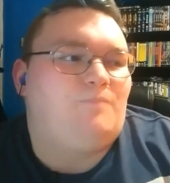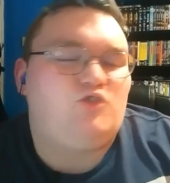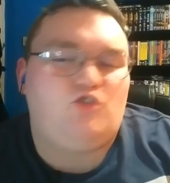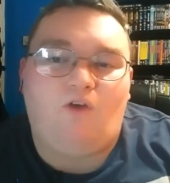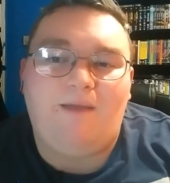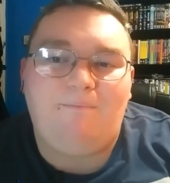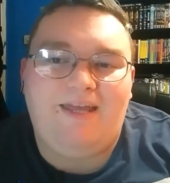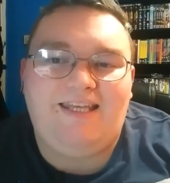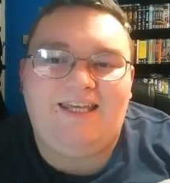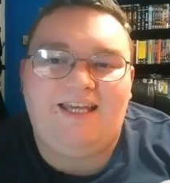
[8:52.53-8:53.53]
try and
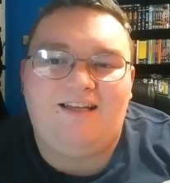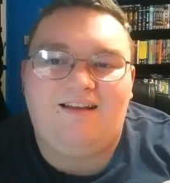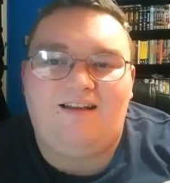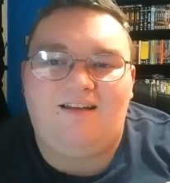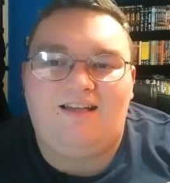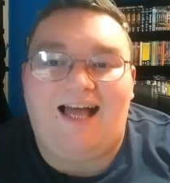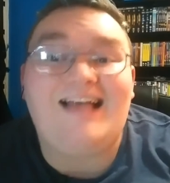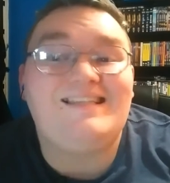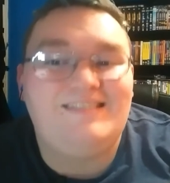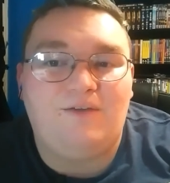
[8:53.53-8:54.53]
make it
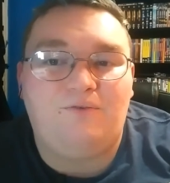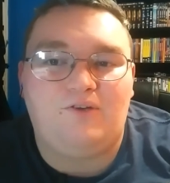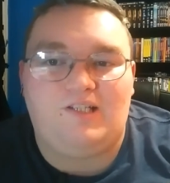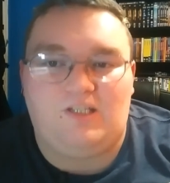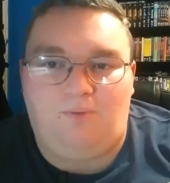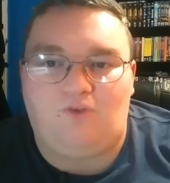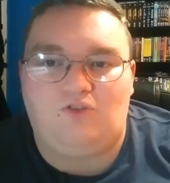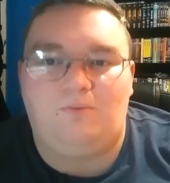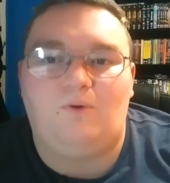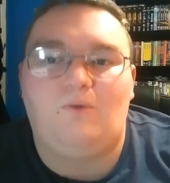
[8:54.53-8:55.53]
as different as
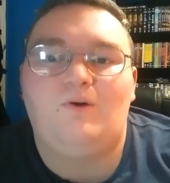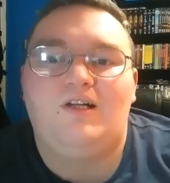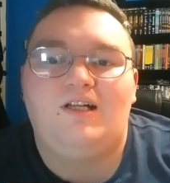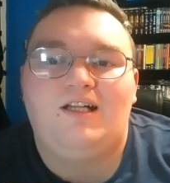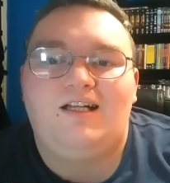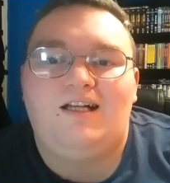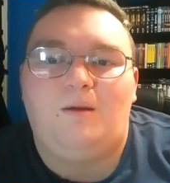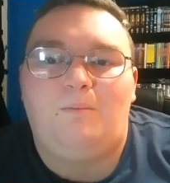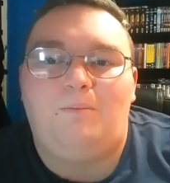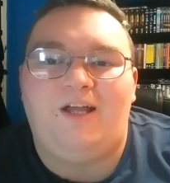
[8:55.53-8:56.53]
possible,
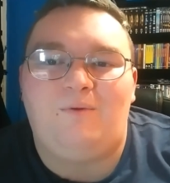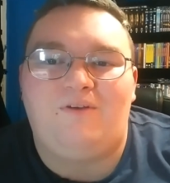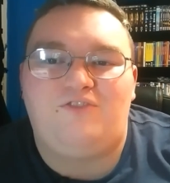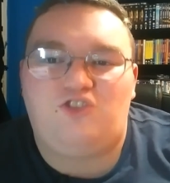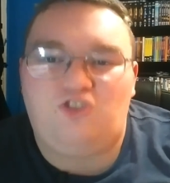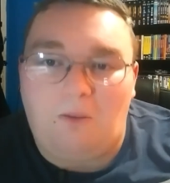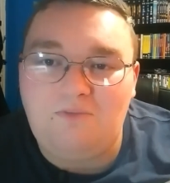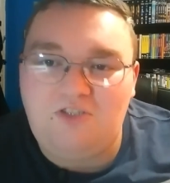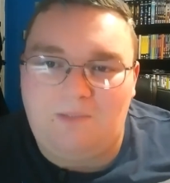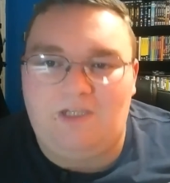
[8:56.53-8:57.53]
but with some
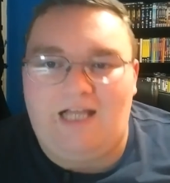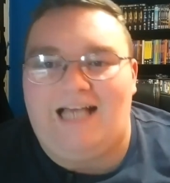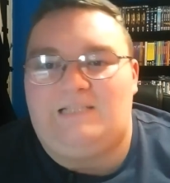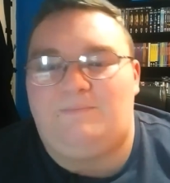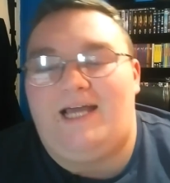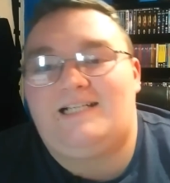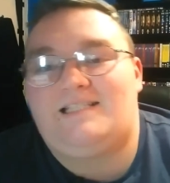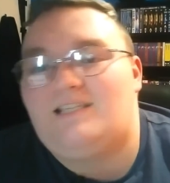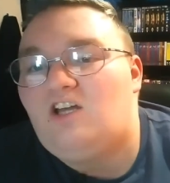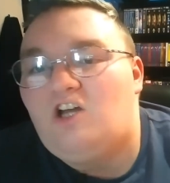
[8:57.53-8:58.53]
similar
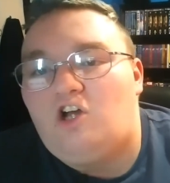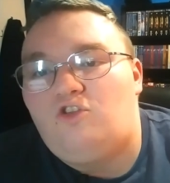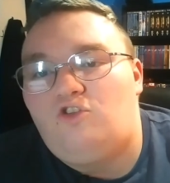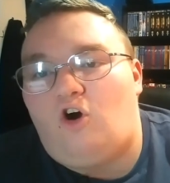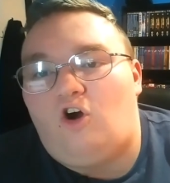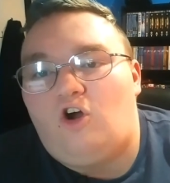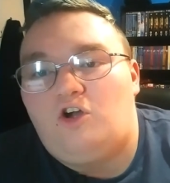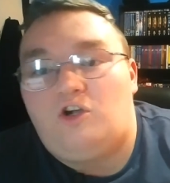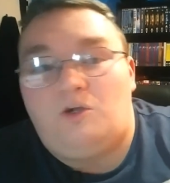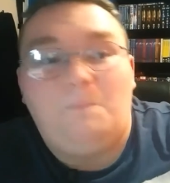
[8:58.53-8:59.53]
aspects. Not
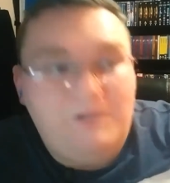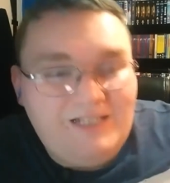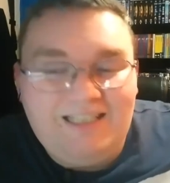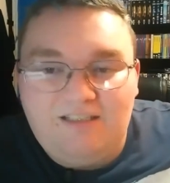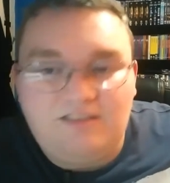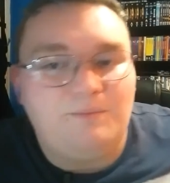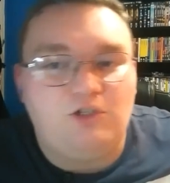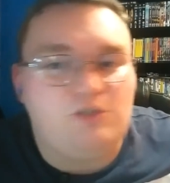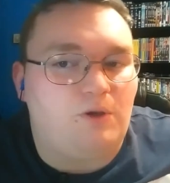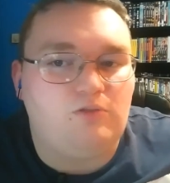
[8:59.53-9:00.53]
completely
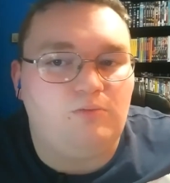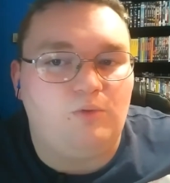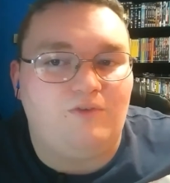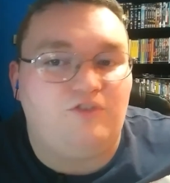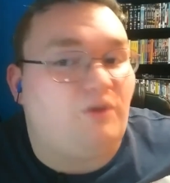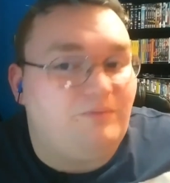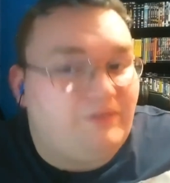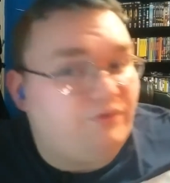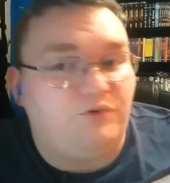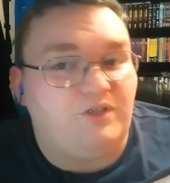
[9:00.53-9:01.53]
similar as possible with some
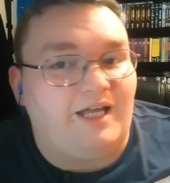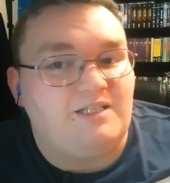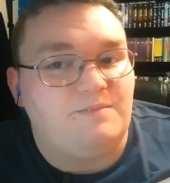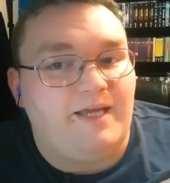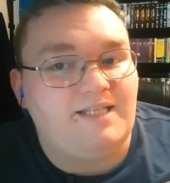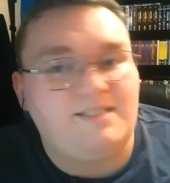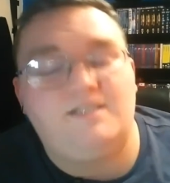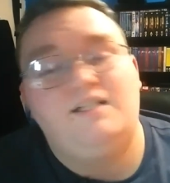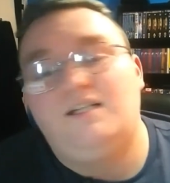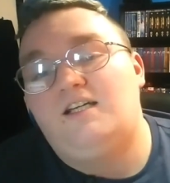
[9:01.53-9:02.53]
different aspects.
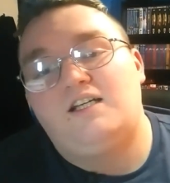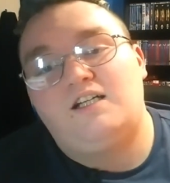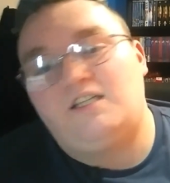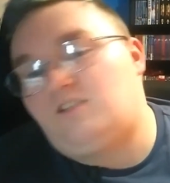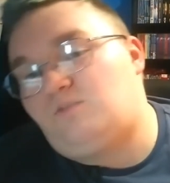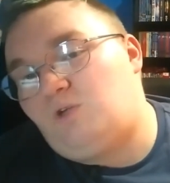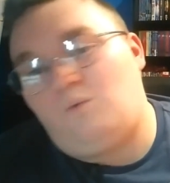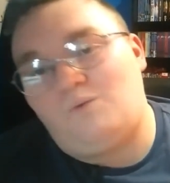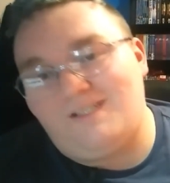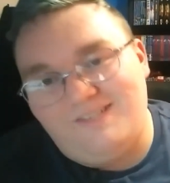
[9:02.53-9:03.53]
Because we
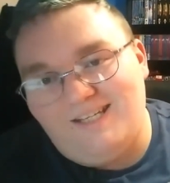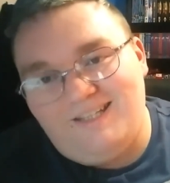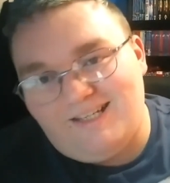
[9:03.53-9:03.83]
don't want to see the